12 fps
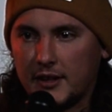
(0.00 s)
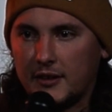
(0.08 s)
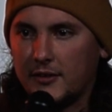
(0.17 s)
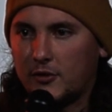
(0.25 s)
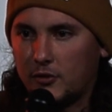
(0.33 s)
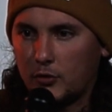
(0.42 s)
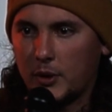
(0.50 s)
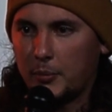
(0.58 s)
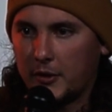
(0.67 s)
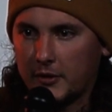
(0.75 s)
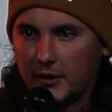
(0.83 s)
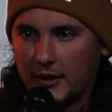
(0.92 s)
to get this
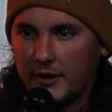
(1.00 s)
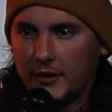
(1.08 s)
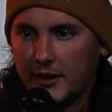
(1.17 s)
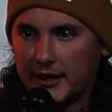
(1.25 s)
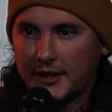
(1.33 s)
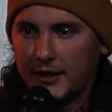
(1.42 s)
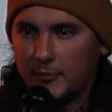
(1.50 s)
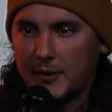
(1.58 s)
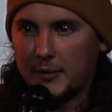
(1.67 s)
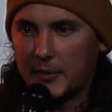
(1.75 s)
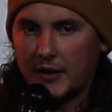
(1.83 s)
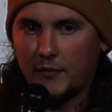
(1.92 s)
stripper to like give
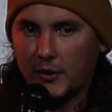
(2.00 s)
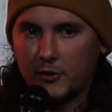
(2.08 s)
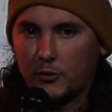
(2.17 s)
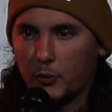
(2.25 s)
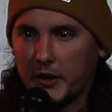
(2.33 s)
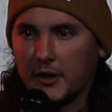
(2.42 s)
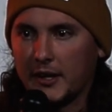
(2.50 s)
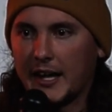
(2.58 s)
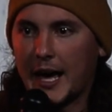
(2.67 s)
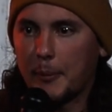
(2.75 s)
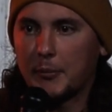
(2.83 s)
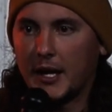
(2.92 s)
me my first real
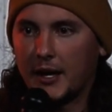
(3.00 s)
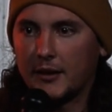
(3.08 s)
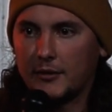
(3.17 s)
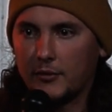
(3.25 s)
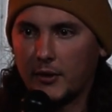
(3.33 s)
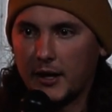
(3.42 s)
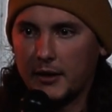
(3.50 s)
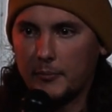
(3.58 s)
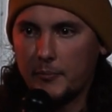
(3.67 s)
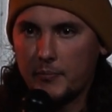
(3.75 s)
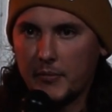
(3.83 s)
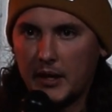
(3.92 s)
lap dance, right?